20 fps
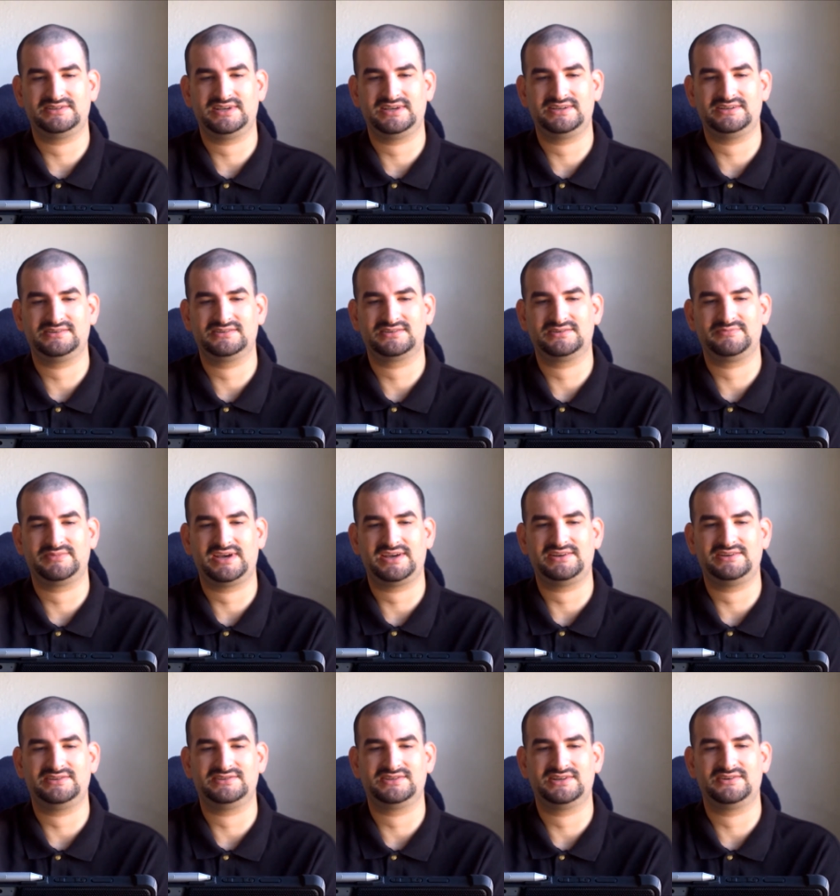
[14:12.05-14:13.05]
and in
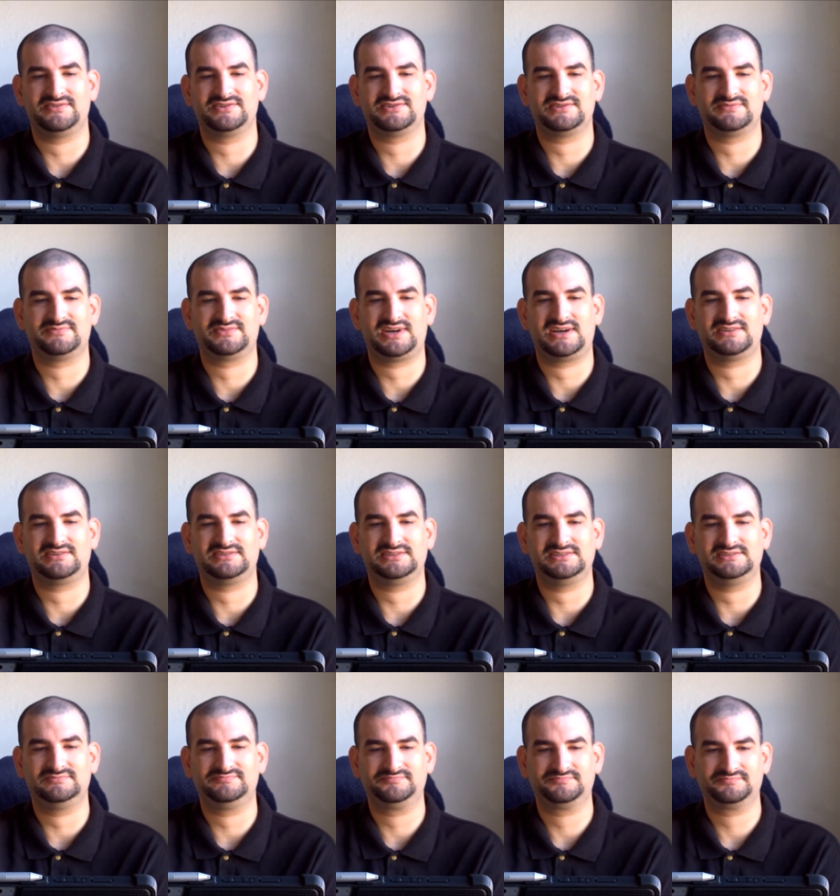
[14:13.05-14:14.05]
combating terrorism broadly.